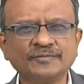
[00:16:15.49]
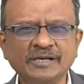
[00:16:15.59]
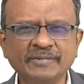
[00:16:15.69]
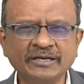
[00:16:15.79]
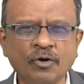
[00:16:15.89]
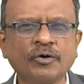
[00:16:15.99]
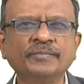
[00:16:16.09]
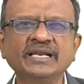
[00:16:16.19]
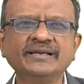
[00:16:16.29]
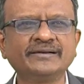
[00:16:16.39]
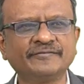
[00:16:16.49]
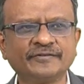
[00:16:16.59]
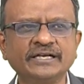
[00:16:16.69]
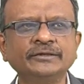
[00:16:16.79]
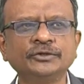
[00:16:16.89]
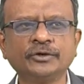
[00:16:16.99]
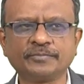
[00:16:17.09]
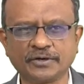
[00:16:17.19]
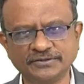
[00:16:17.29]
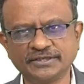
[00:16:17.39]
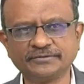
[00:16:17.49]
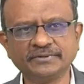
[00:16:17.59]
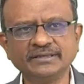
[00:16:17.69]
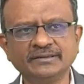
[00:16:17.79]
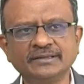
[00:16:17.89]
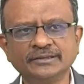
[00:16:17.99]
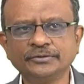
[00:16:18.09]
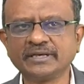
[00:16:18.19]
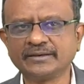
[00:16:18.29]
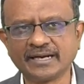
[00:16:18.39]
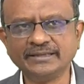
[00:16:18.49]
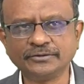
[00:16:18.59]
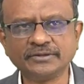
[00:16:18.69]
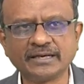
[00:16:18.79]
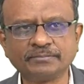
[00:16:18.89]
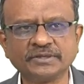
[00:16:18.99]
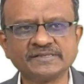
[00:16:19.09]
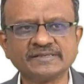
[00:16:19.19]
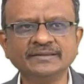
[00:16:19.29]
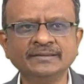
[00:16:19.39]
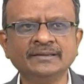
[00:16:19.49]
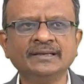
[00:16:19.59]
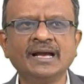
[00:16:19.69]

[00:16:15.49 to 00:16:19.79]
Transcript: will be normally referring to your project work, you can write to that person,